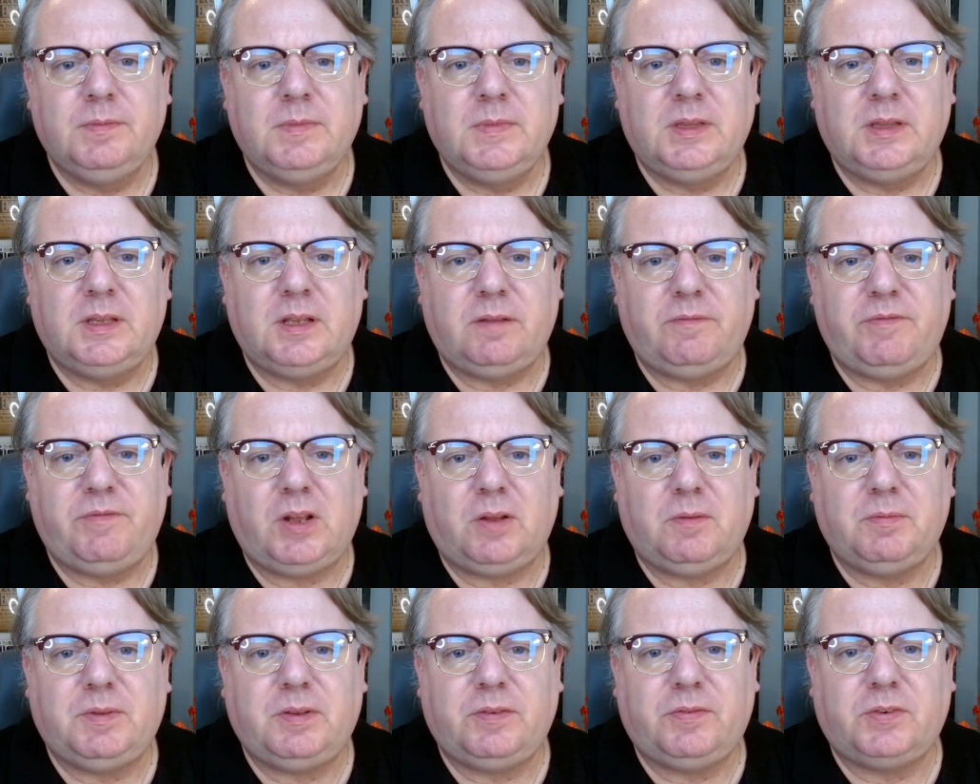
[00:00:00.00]

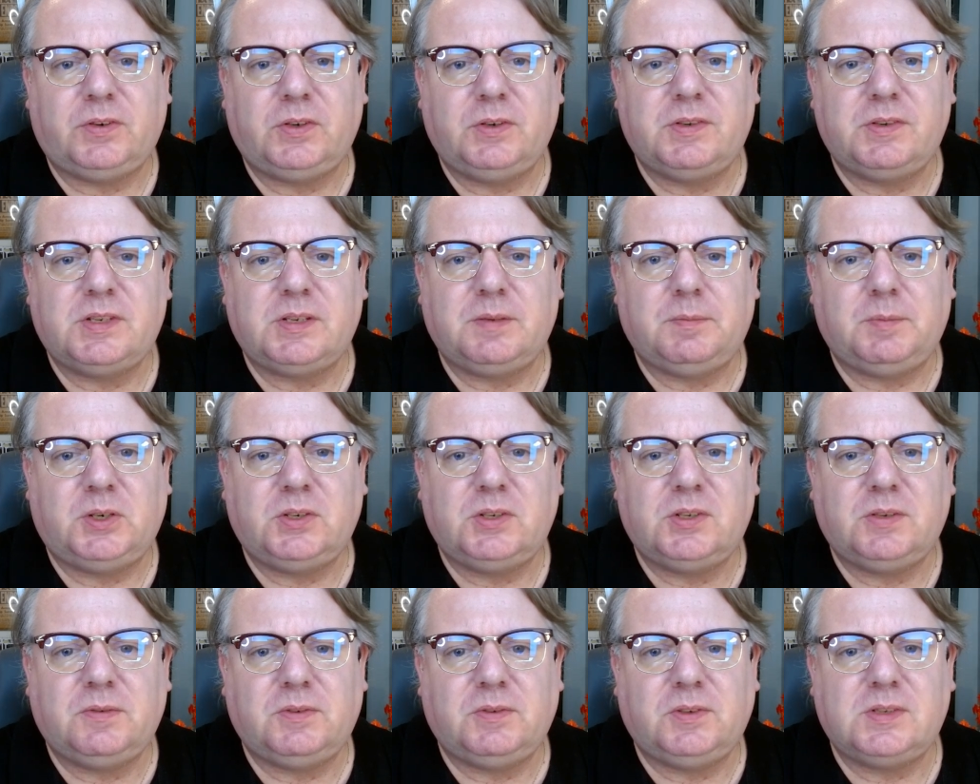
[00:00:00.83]
develop the first
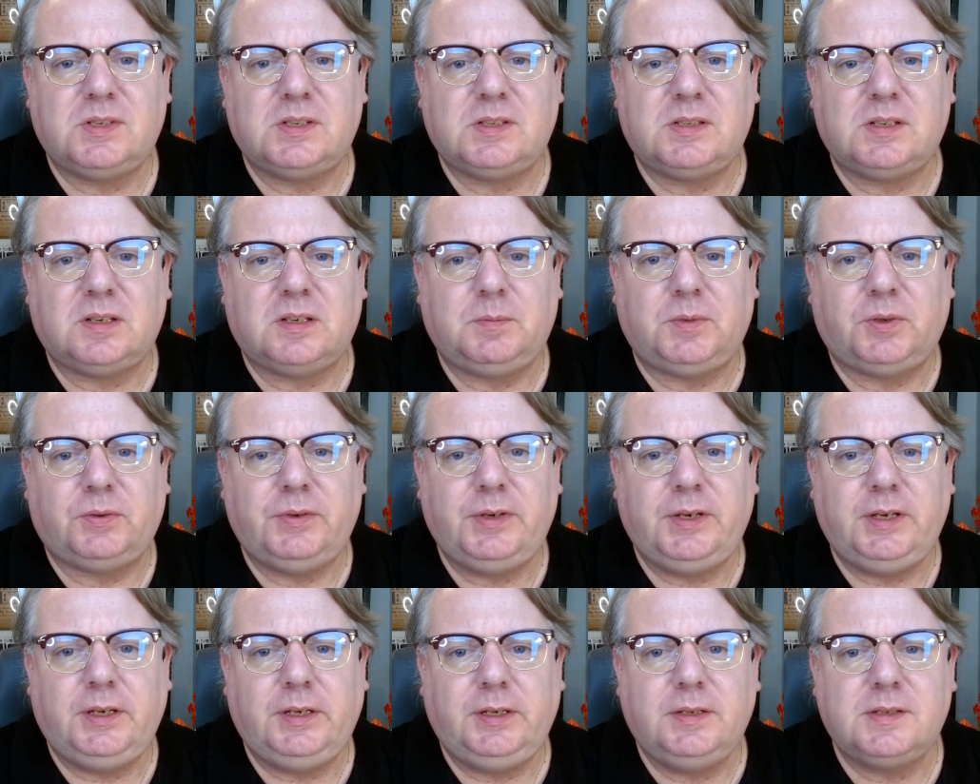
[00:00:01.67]
submersibles and
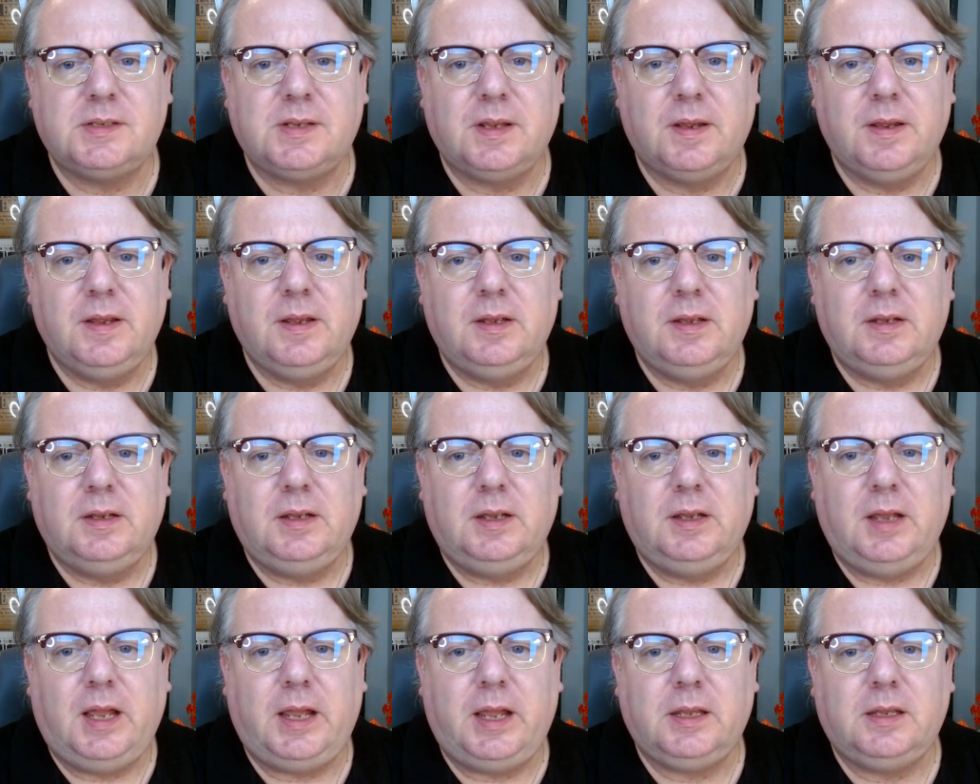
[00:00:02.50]
submarines,
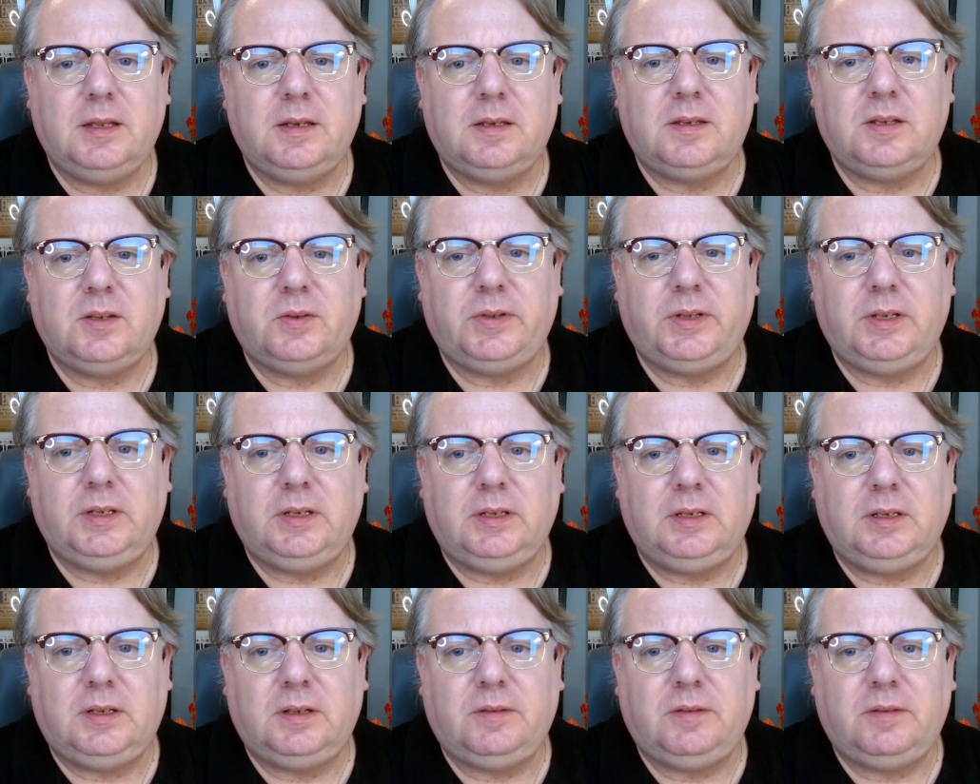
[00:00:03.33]
and continuing the